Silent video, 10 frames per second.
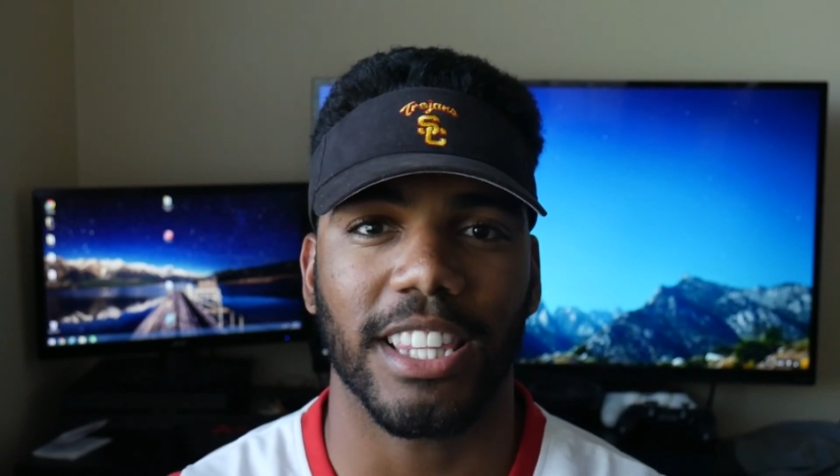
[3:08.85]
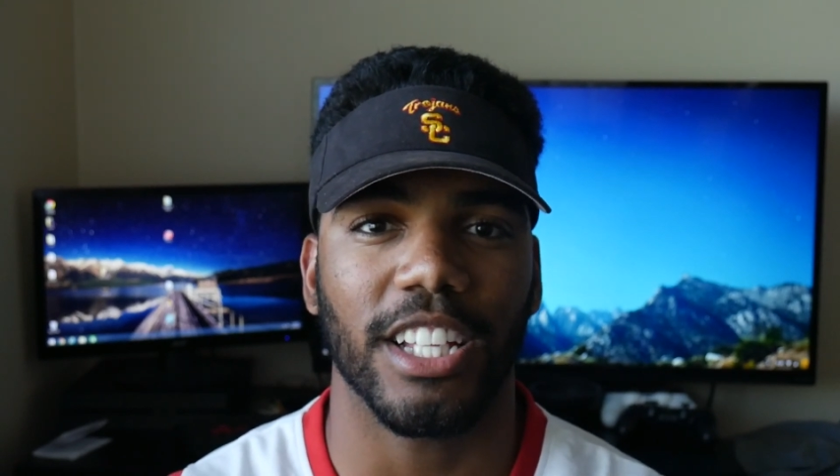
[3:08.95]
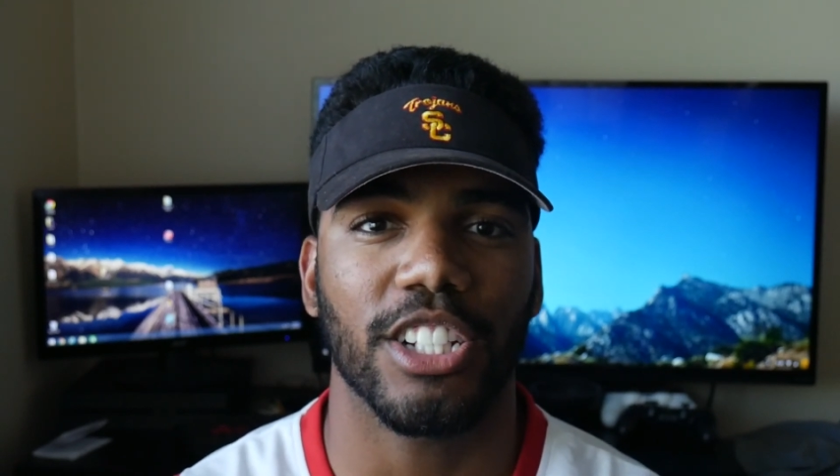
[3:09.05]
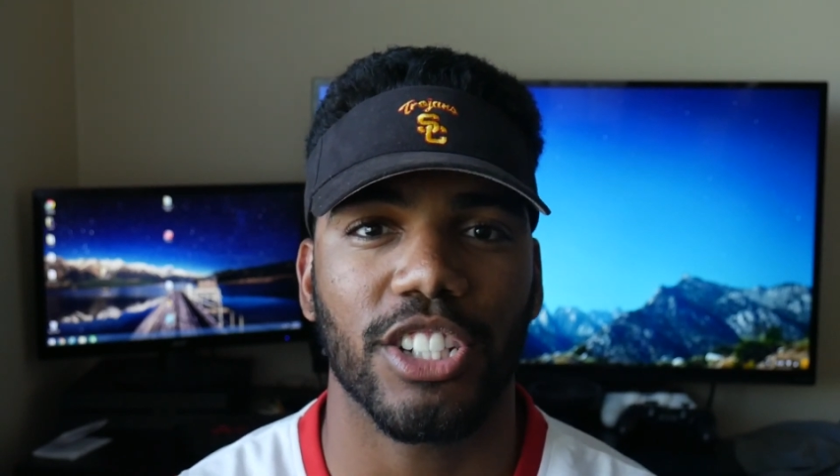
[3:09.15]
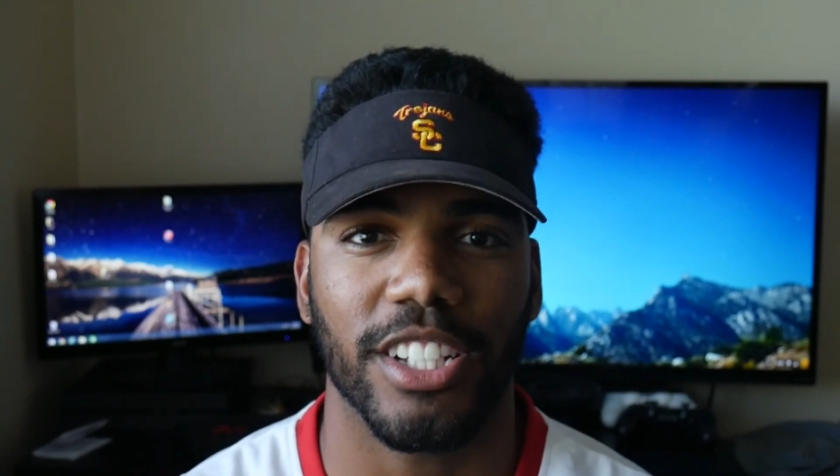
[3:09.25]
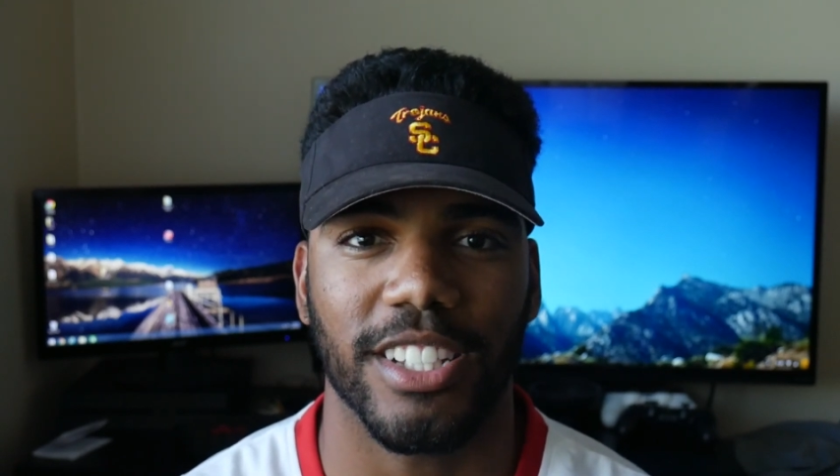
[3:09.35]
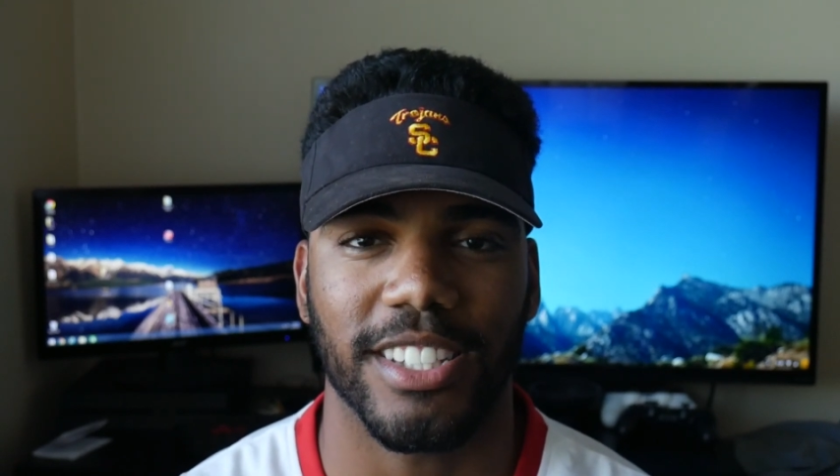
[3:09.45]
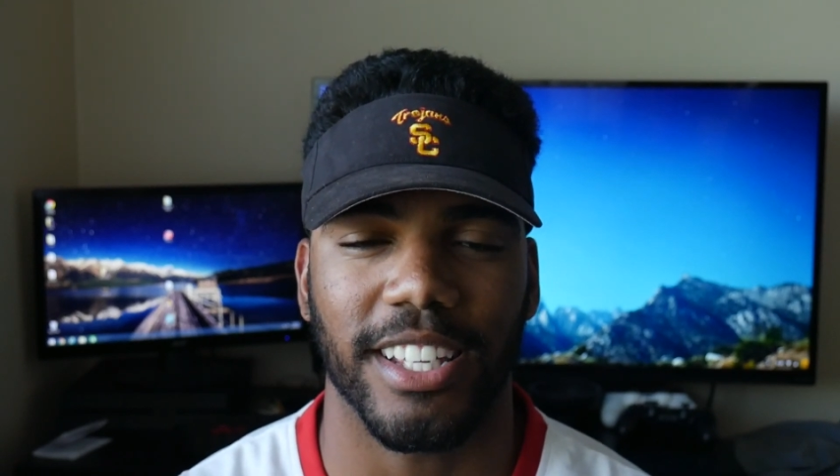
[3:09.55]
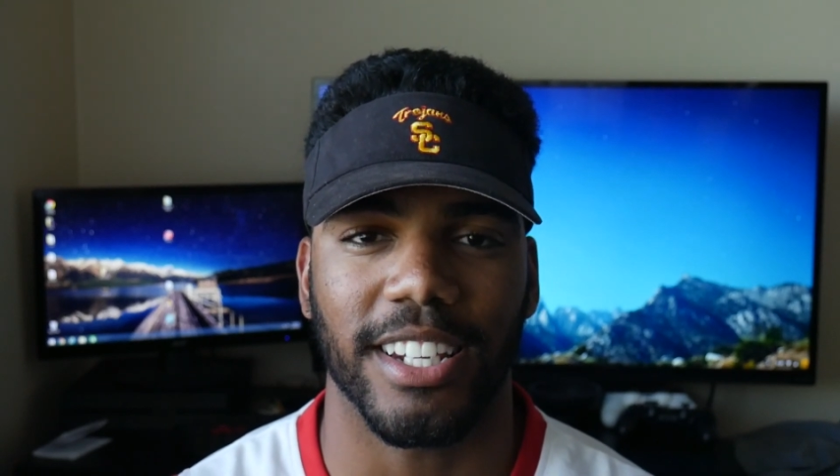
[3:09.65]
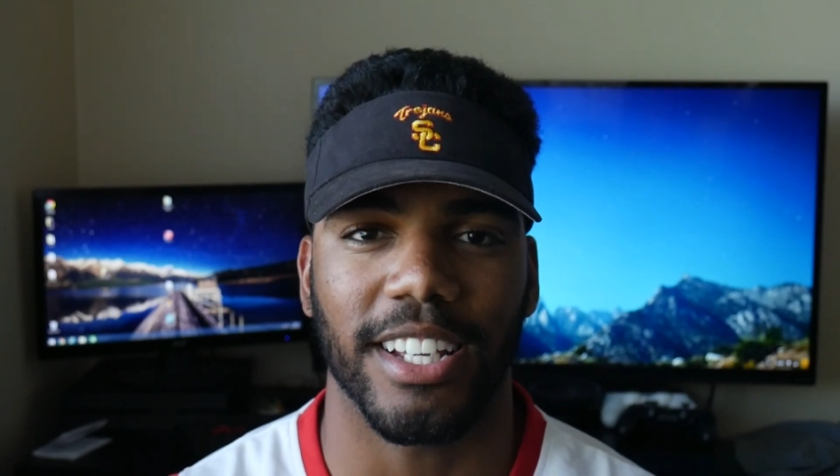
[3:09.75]

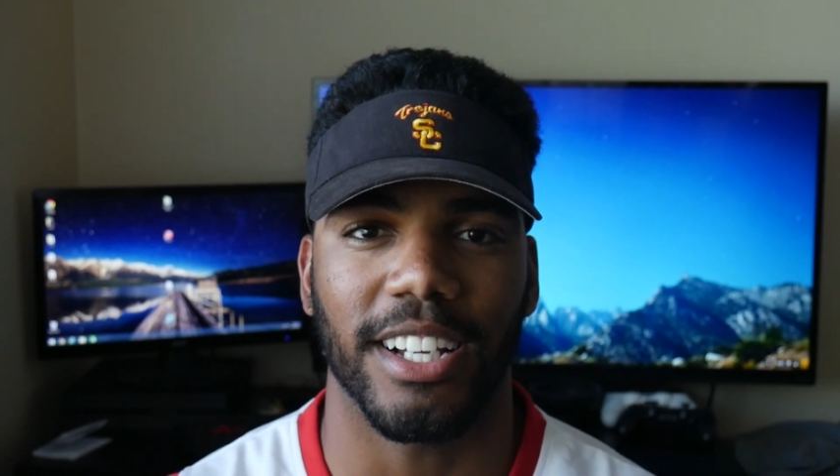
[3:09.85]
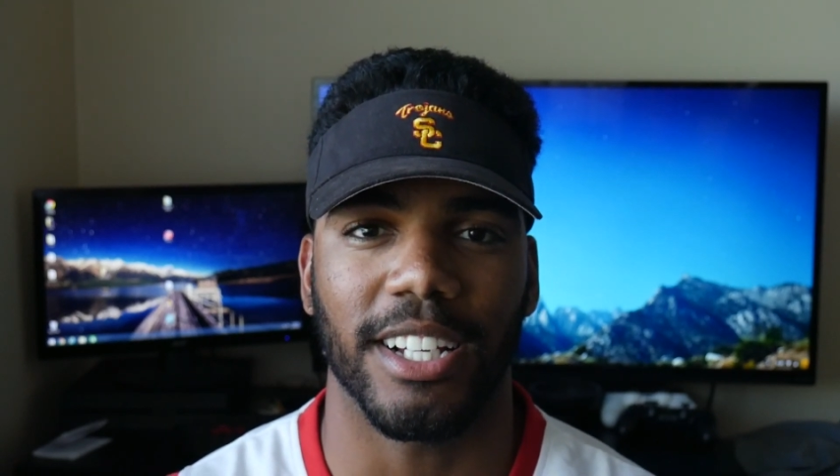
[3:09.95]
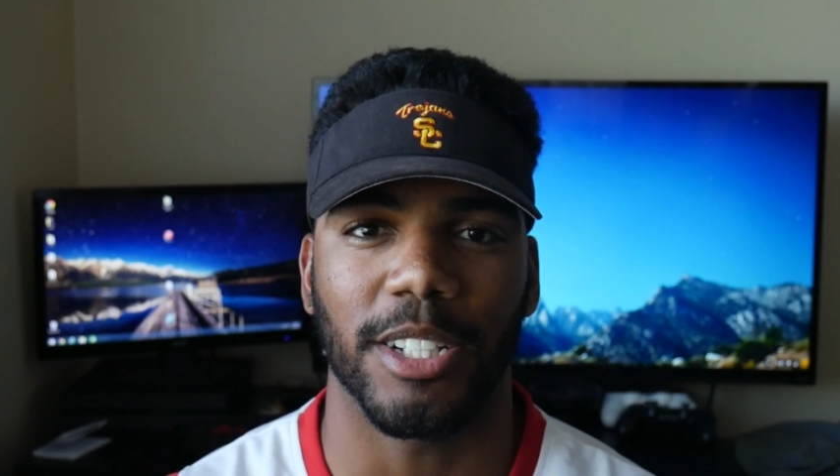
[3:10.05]
lunges and